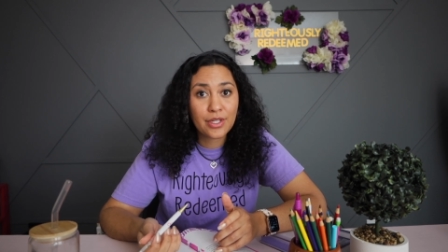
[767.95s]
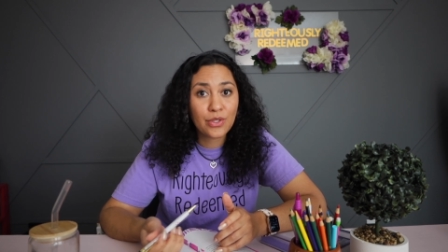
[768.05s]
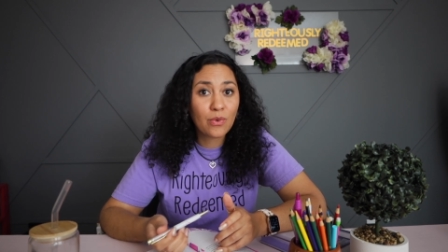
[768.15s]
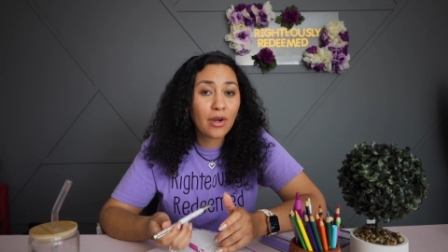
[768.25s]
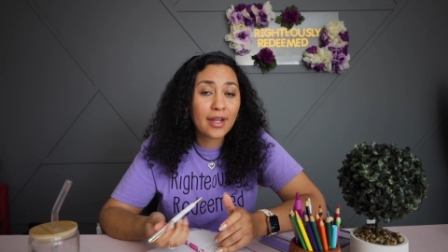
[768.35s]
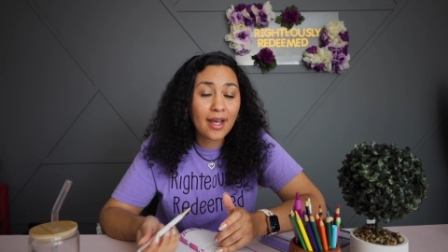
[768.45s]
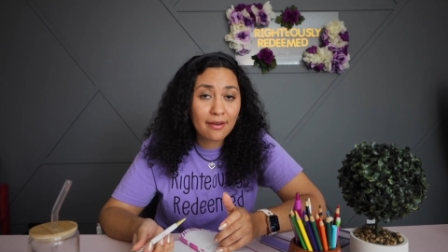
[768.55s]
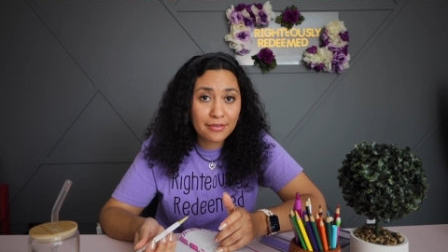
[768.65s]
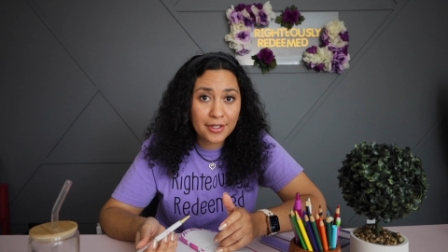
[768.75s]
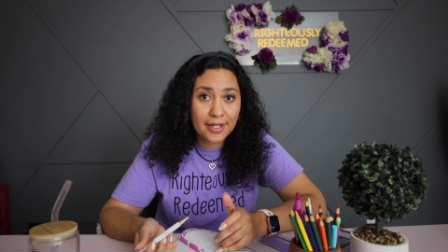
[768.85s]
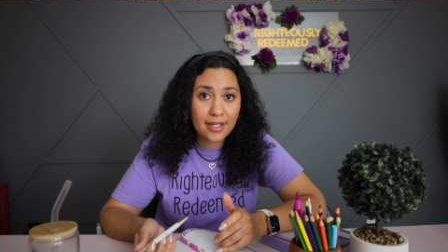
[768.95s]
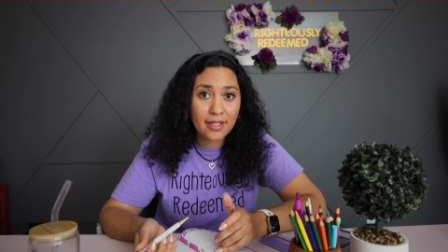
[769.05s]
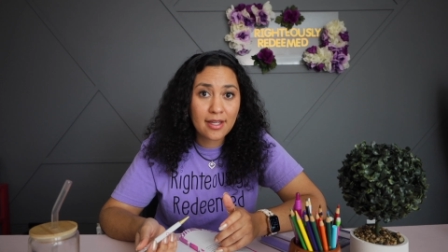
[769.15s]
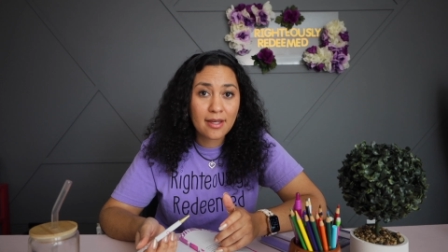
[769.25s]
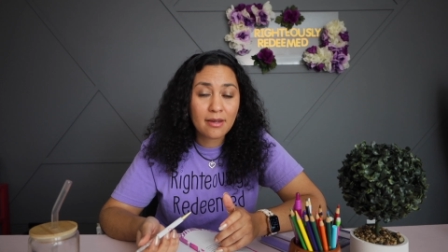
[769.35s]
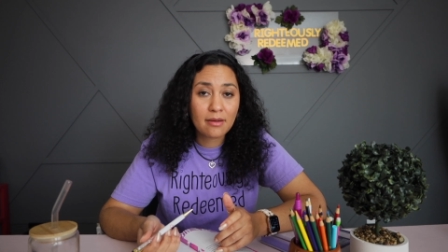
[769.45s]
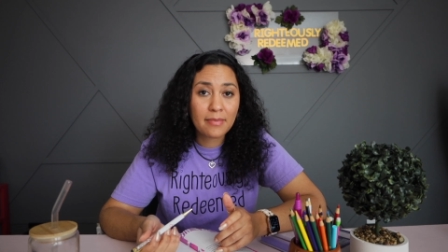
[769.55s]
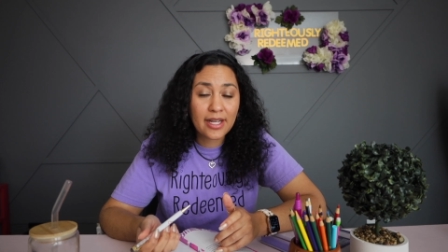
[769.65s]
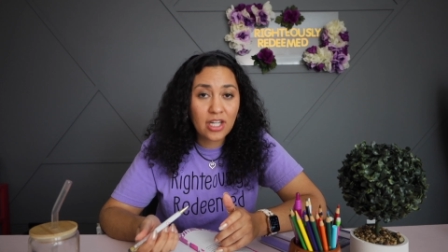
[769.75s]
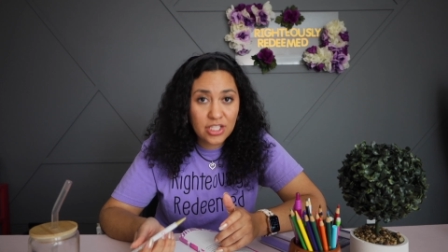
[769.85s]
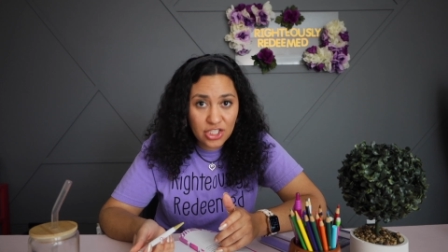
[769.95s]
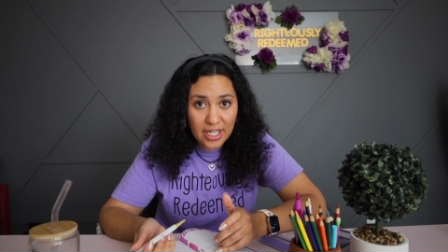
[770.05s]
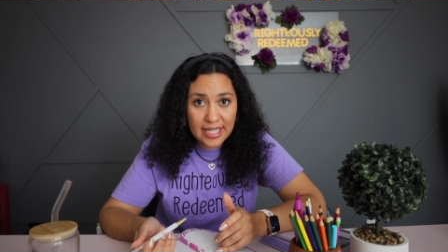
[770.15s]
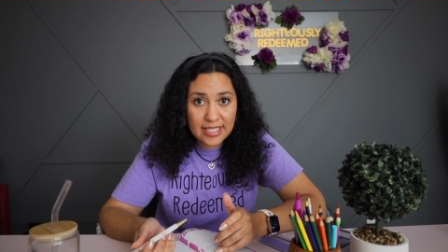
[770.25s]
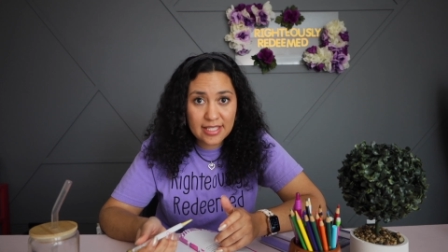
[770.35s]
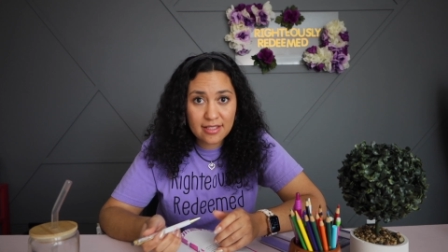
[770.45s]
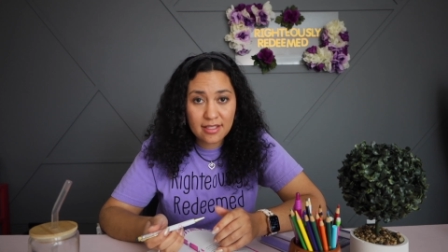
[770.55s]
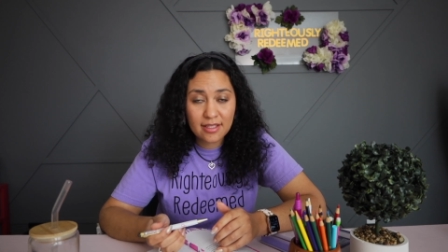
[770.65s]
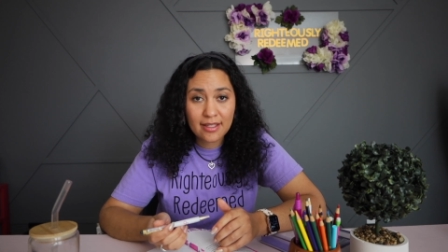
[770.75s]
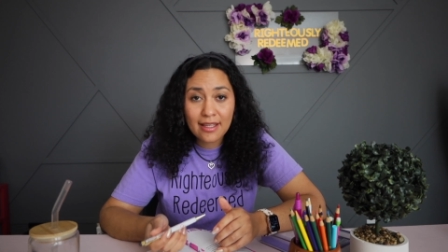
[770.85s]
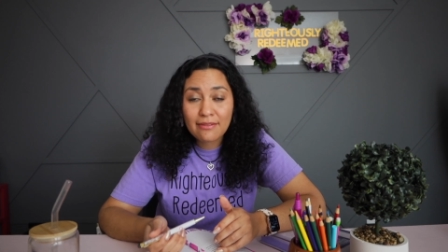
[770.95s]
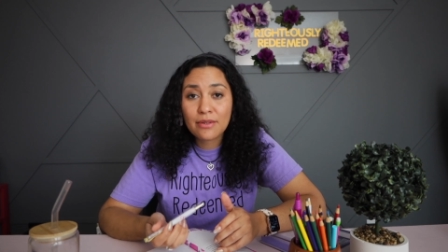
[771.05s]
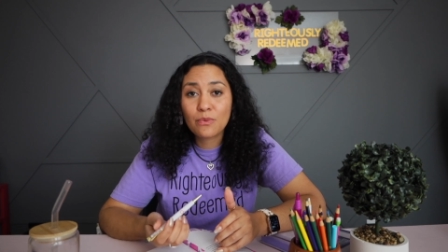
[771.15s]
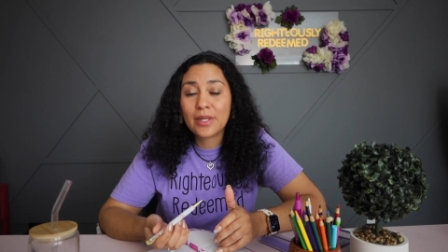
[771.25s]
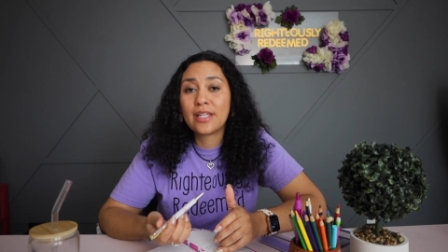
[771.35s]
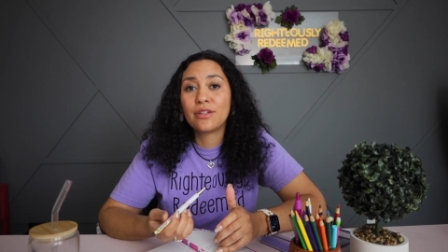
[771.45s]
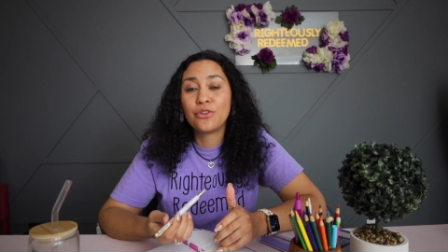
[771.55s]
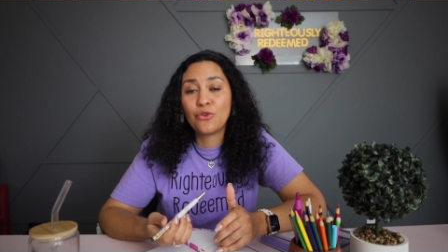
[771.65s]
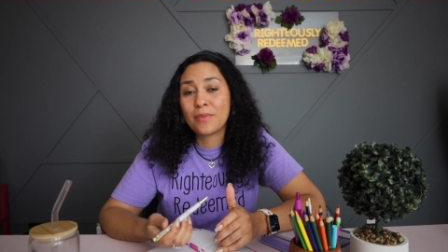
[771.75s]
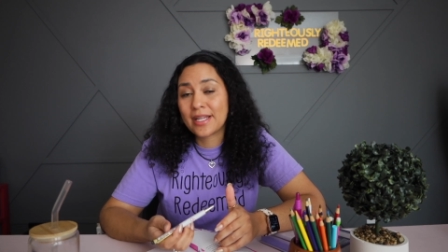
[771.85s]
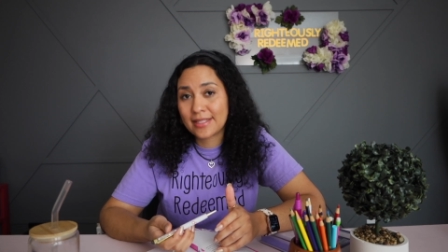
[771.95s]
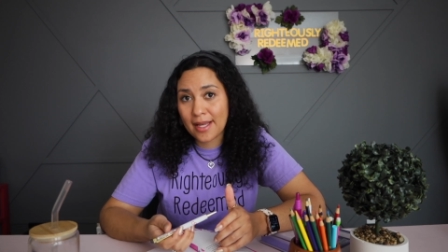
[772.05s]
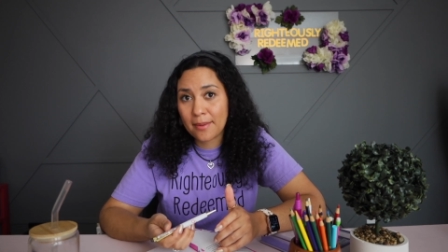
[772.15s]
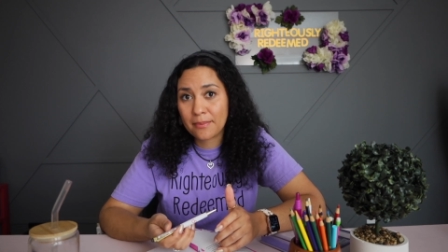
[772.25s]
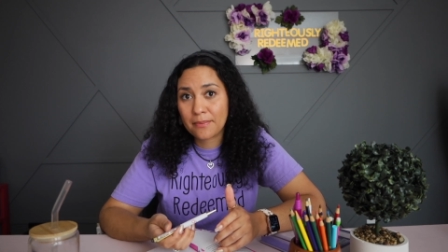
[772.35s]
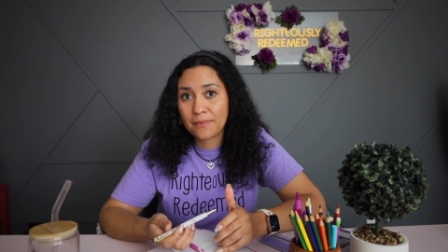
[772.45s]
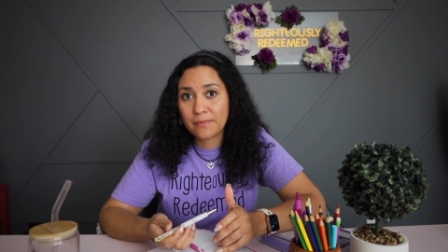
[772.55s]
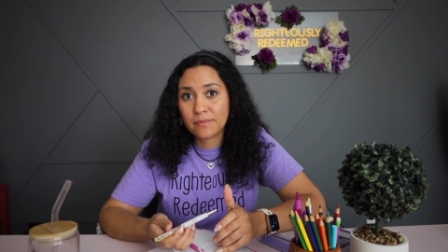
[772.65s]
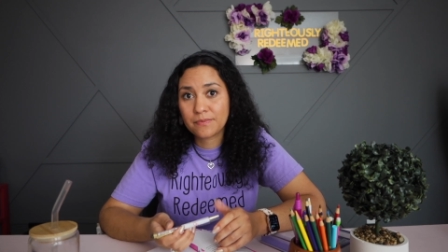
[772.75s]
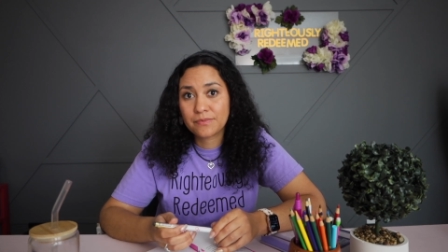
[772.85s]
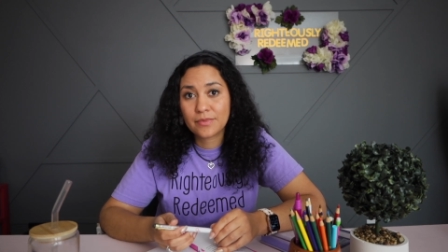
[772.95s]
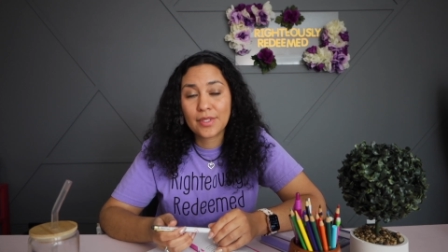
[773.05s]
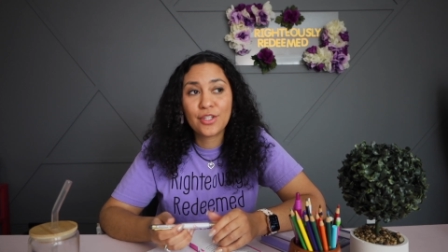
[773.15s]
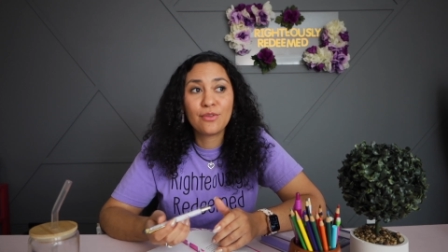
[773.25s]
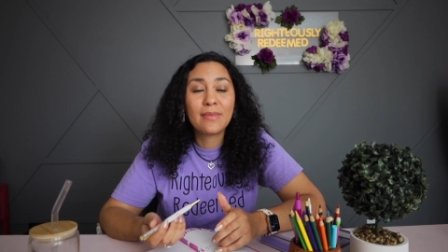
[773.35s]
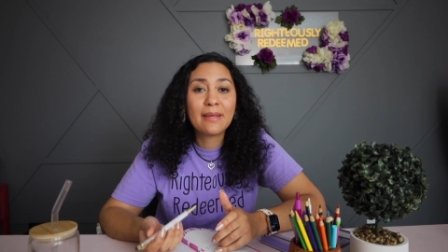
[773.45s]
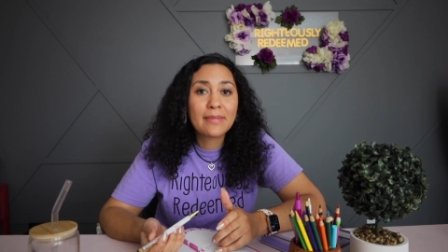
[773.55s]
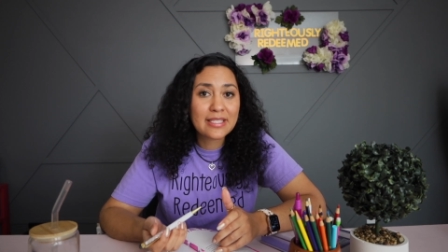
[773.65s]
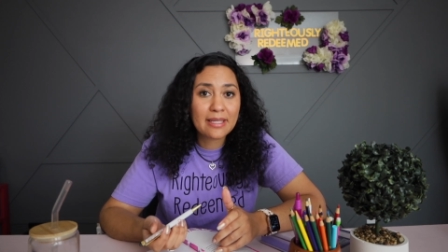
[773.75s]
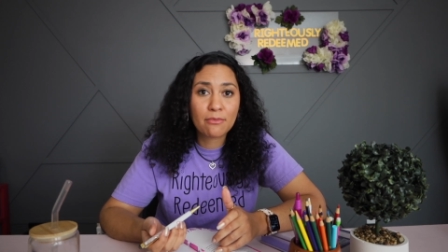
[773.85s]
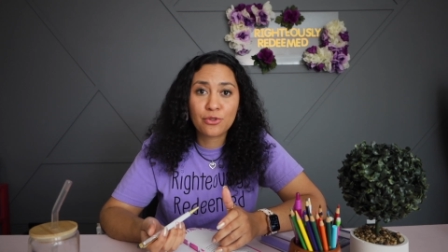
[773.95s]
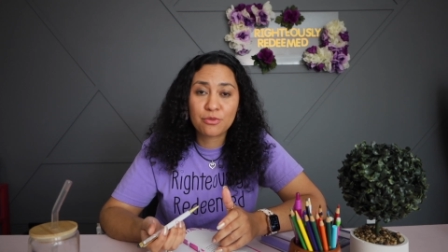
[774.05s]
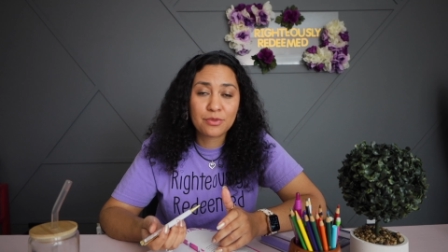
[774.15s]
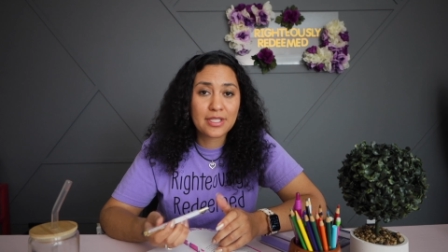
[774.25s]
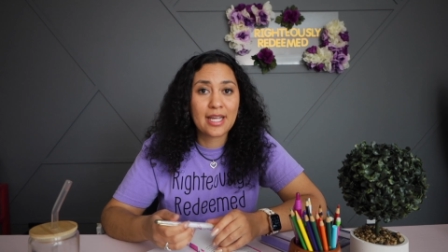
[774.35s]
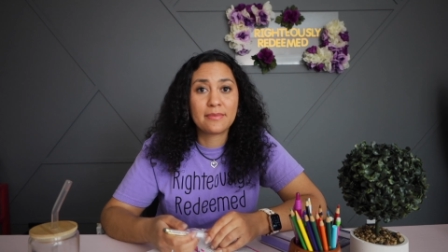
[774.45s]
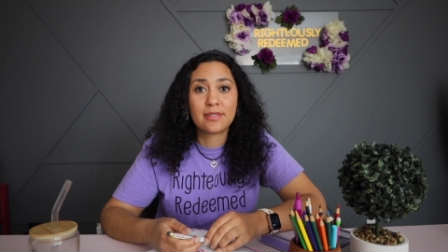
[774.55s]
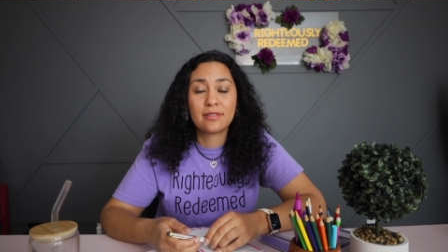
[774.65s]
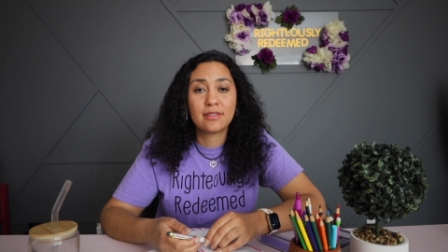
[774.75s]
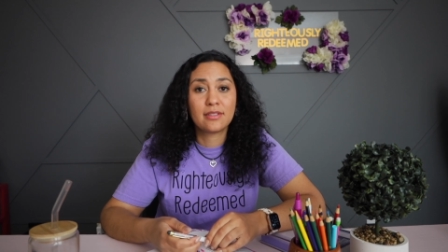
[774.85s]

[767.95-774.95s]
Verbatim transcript: You are covered by God's grace, even when you mess up. And you may mess up multiple times,